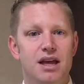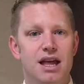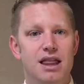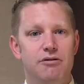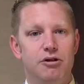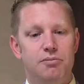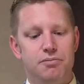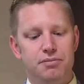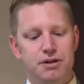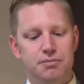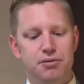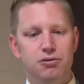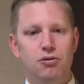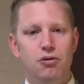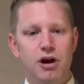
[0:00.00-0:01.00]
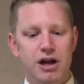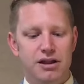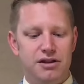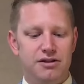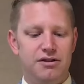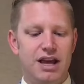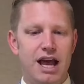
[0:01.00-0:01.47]
And then we deploy
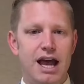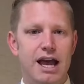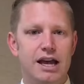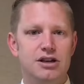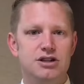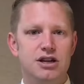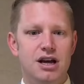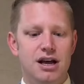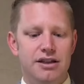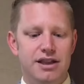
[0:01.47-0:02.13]
this cage